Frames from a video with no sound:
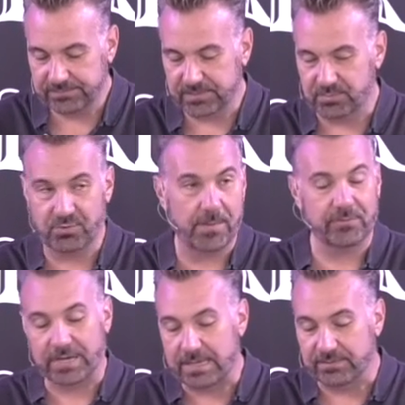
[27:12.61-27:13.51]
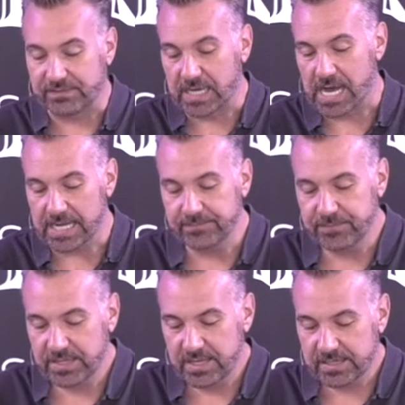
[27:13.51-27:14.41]
the proper name of
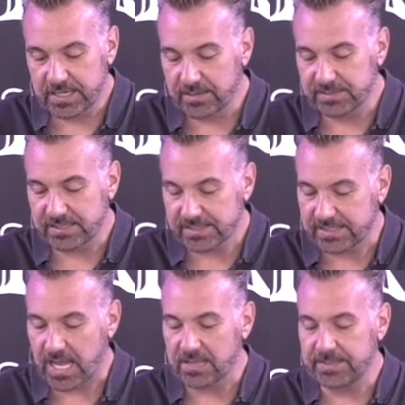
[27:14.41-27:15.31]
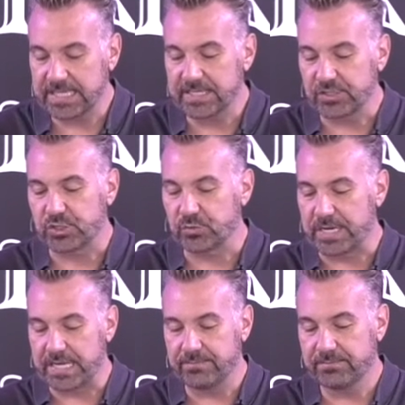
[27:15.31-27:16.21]
God, comes to Solomon in a
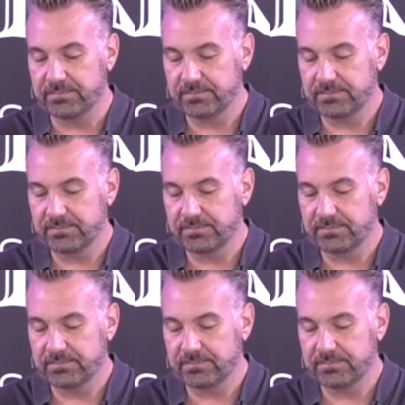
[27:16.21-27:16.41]
dream